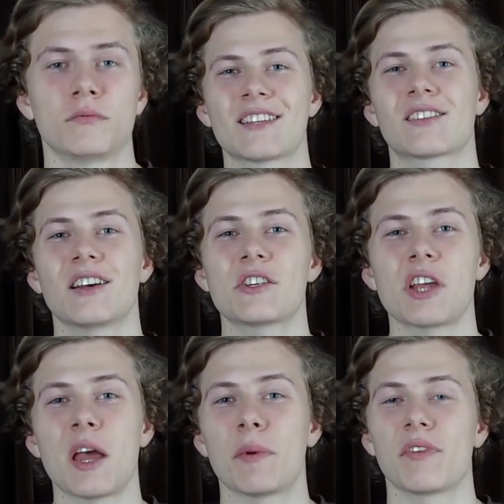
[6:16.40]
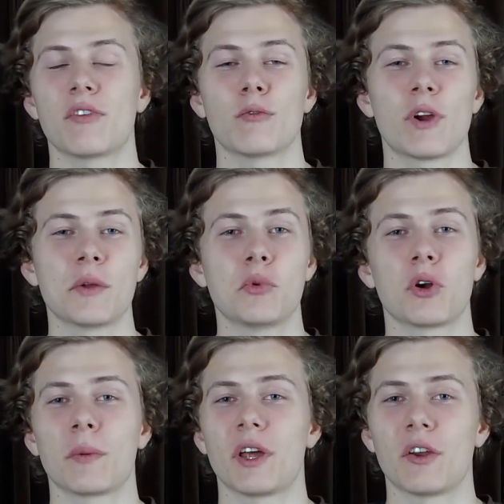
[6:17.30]
It's cliche, but if you read a
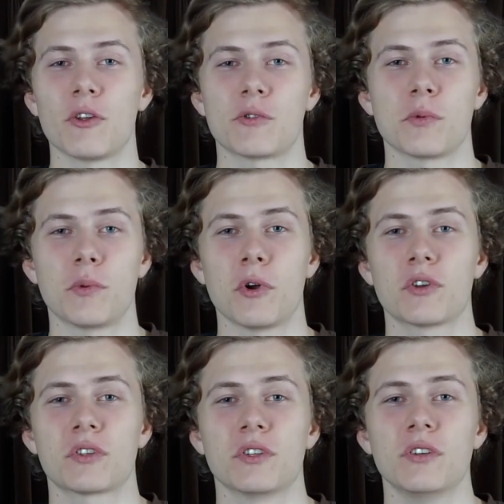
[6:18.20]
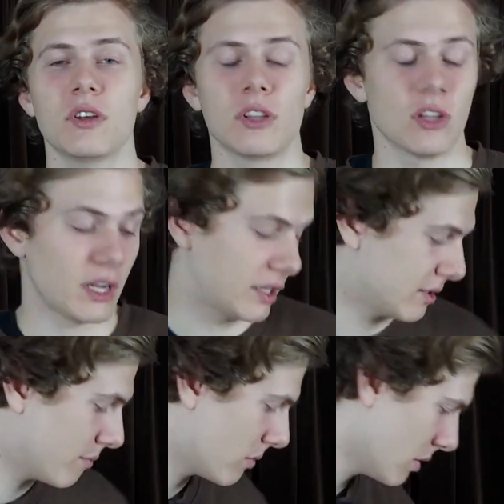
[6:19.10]
book about a knowledgeable person, like